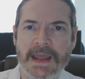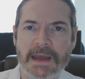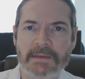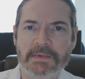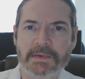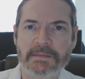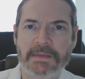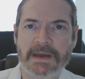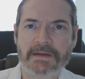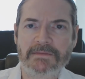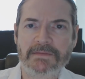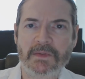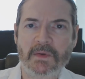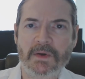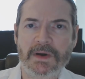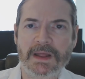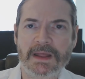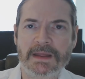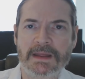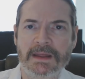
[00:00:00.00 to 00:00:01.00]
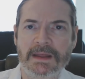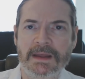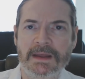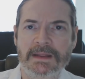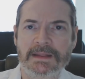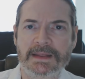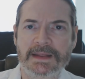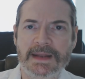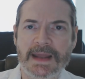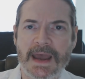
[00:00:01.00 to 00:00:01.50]
Tampa Bay, Florida,
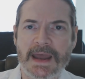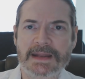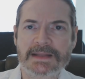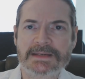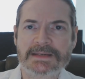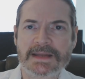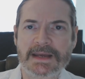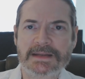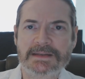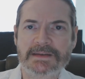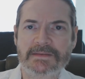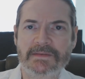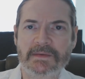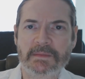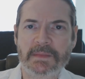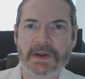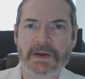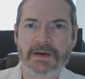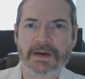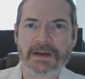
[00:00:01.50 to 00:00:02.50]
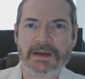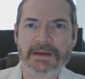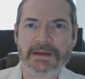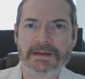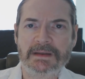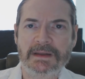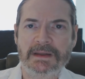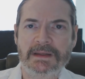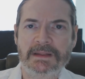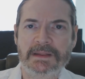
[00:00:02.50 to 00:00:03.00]
the United States of America.
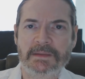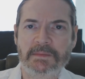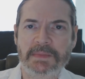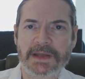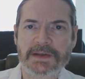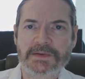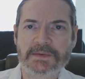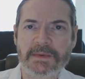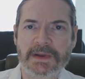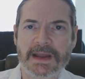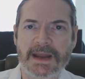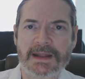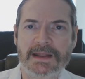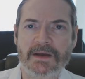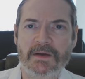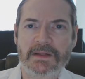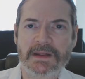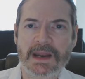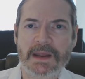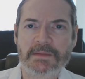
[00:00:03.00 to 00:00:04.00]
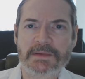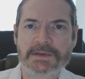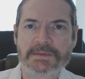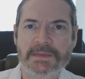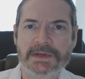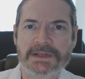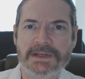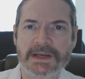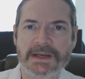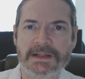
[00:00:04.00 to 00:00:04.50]
The place where my godly holy name is
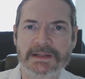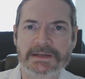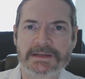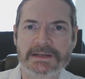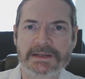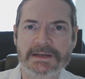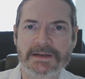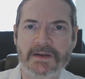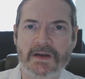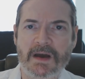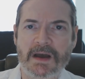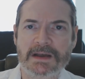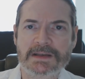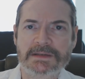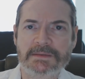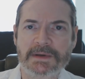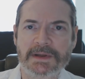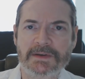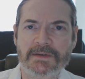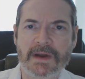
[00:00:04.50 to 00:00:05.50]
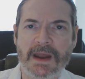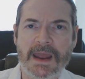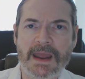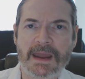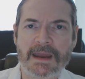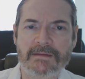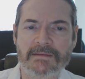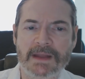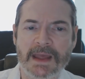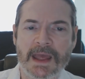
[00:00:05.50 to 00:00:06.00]
meticulously and awesomely
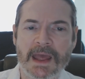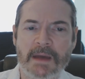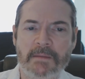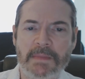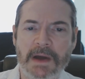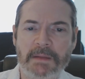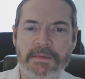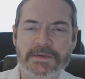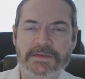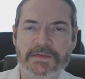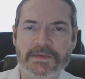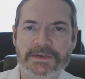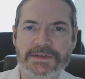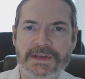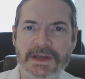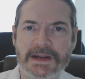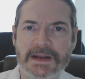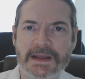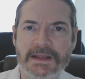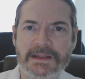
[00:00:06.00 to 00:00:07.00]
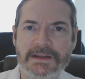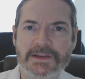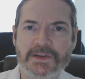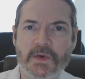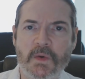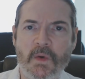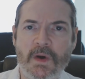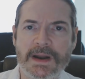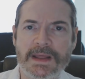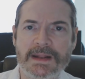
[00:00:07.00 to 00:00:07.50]
engraved. Published for Sunday, the
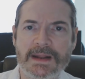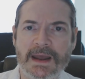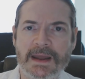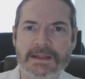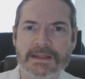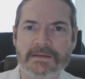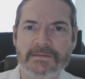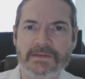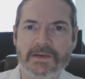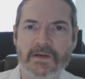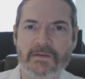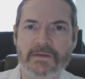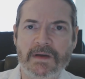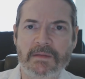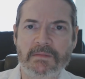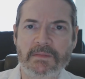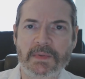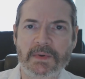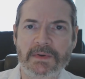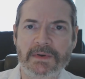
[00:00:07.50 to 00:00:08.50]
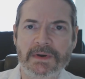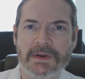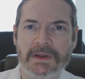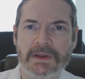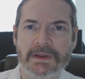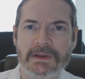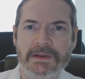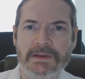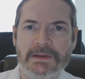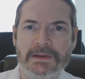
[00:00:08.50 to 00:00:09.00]
29th of November,
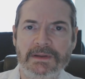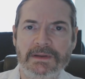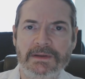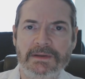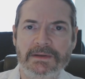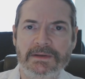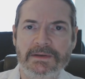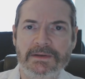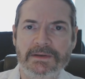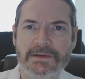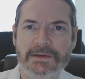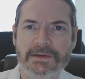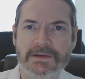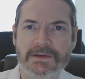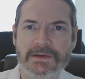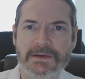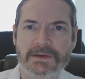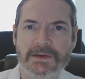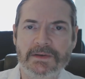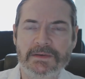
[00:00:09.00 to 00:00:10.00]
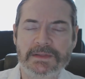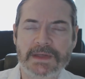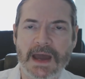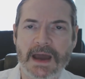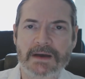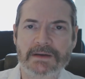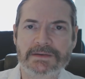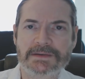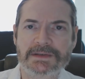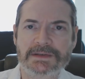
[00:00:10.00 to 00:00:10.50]

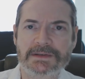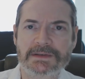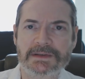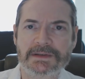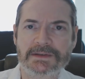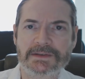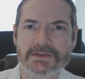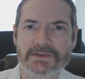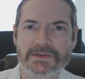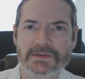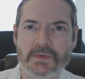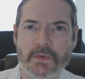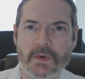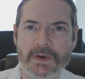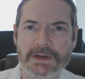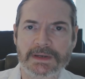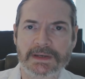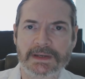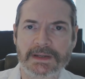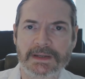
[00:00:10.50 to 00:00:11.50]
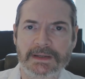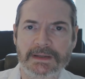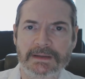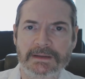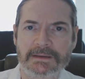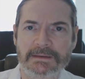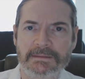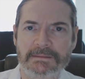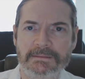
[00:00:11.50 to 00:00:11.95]
2020.